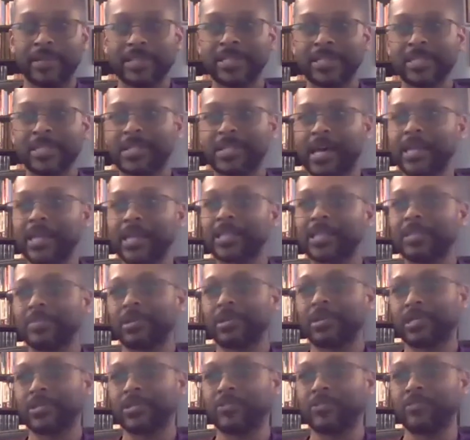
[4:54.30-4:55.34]
this is
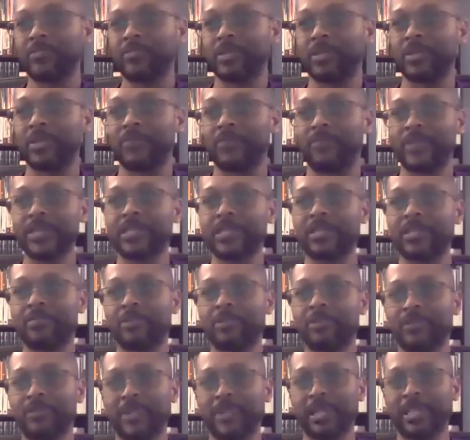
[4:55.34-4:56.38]
likely because you've been the
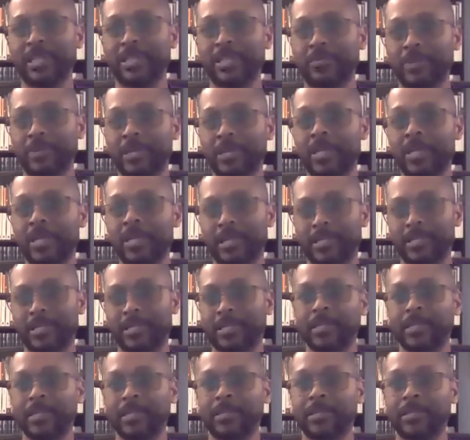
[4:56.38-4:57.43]
victim of an
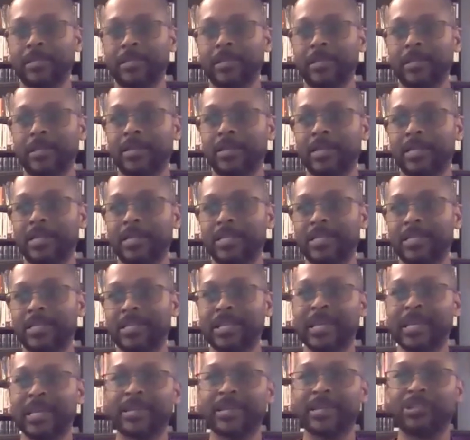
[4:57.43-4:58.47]
expediency that
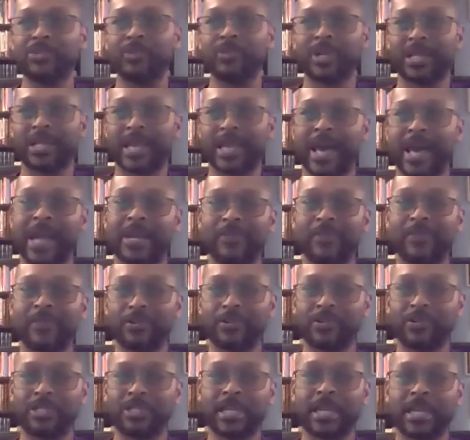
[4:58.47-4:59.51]
has led to a lack
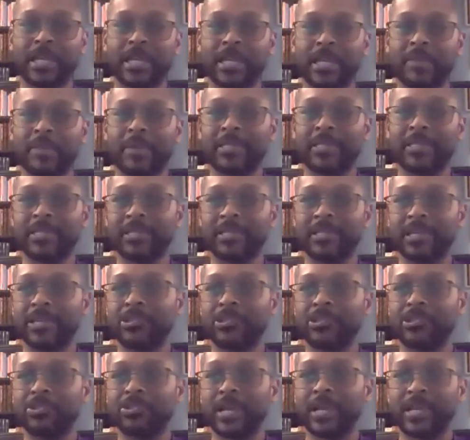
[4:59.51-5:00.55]
of understanding about the
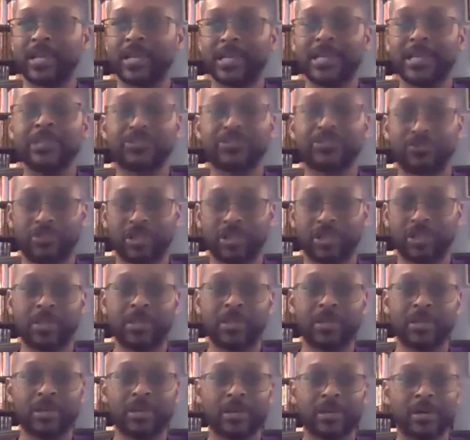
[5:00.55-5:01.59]
nature and
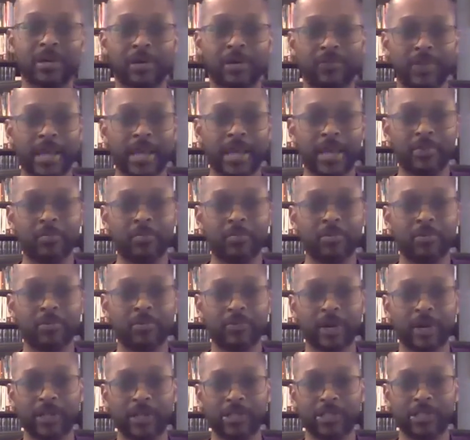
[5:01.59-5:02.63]
history of Latin
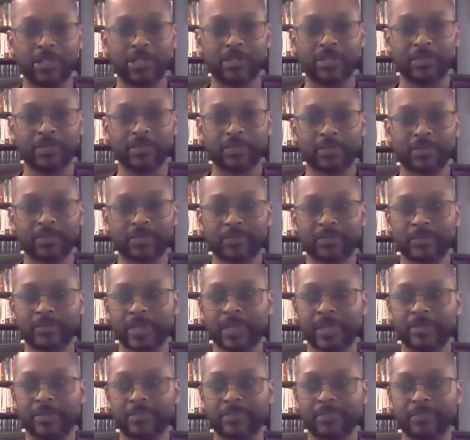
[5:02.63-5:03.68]
morphology,
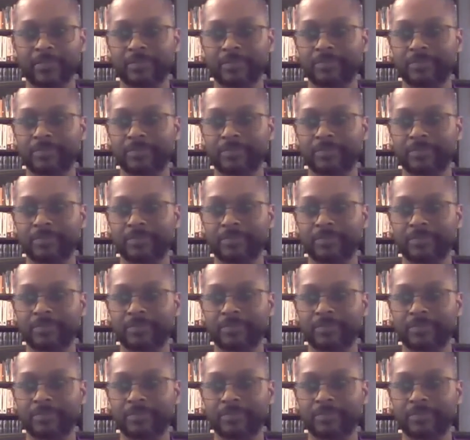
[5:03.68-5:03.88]
right?